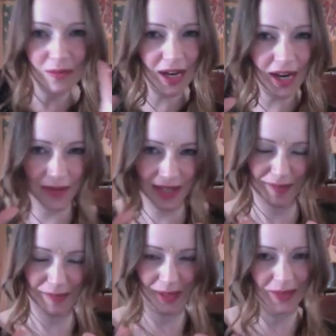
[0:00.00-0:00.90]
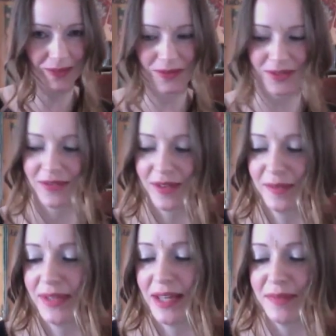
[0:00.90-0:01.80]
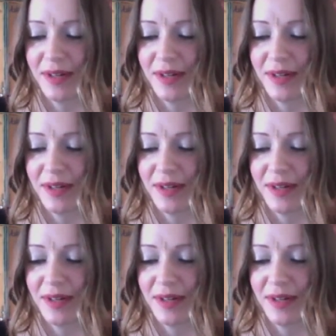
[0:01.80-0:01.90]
how we could bend the rules of complaint.